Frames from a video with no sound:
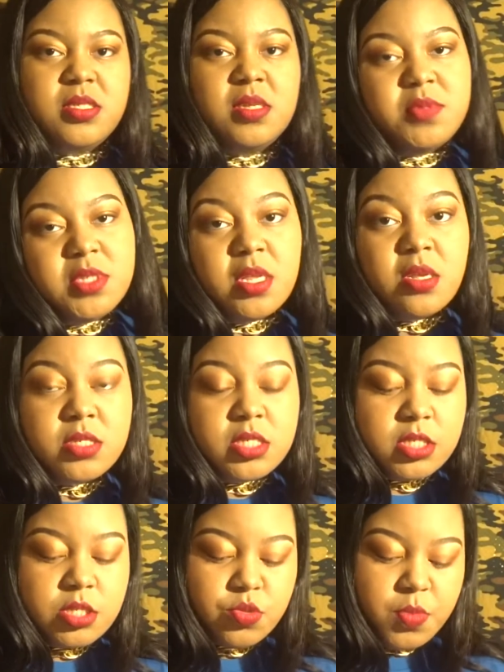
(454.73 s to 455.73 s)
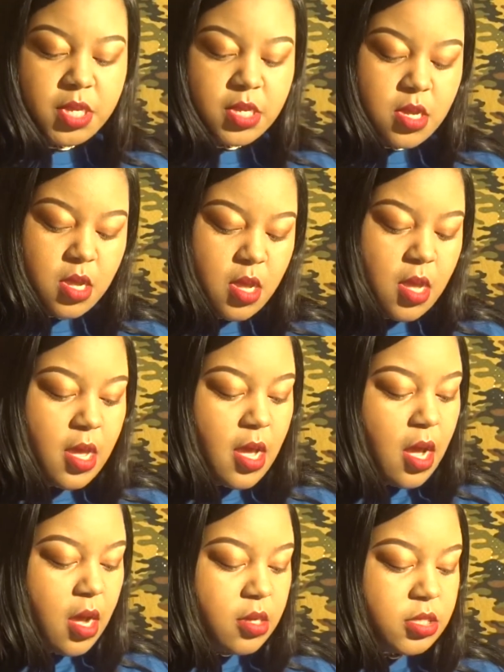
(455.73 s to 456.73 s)
it was the closest to me.
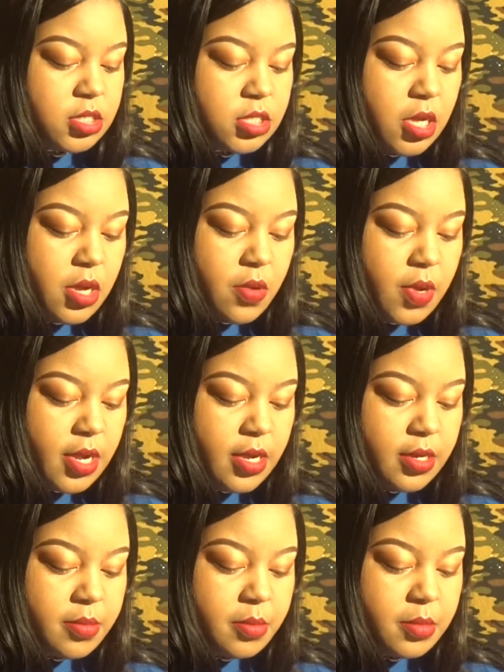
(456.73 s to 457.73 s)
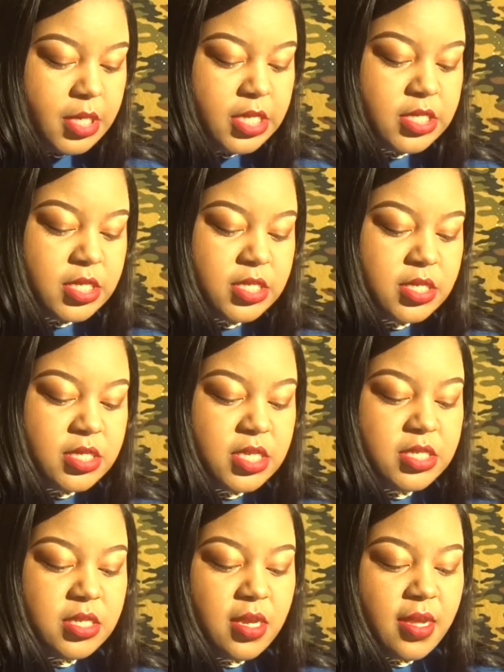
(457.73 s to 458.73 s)
Also, um, this is a
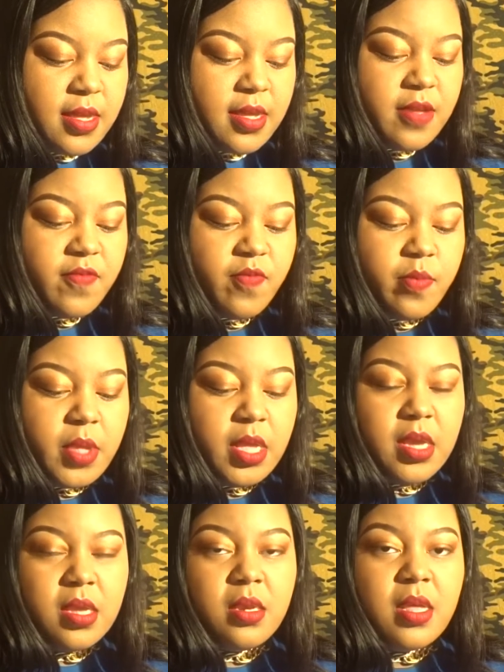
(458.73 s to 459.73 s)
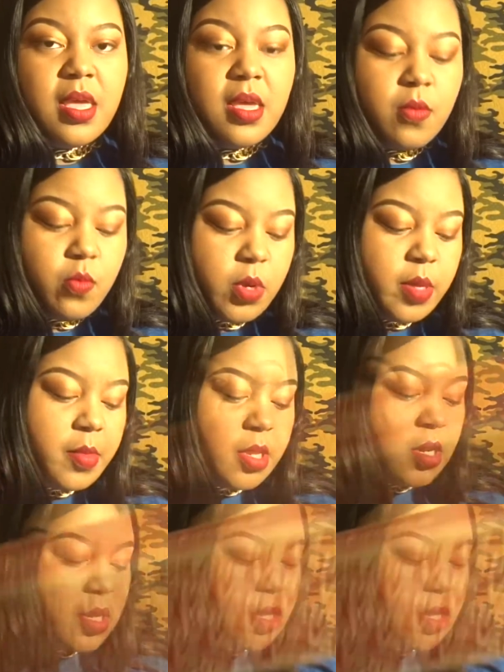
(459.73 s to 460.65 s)
six and a half men, eight women